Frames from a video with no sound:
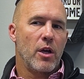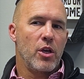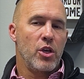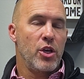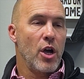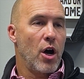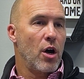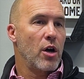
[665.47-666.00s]

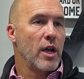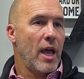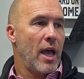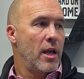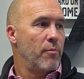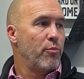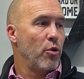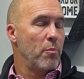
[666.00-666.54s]
young
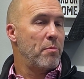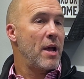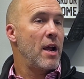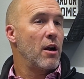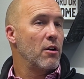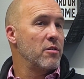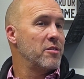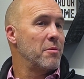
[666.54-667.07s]
and
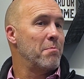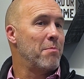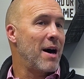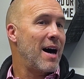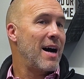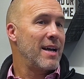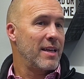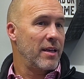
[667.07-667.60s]
prepared to
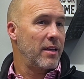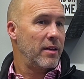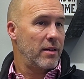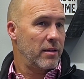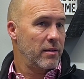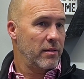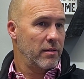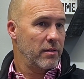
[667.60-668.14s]
buy in.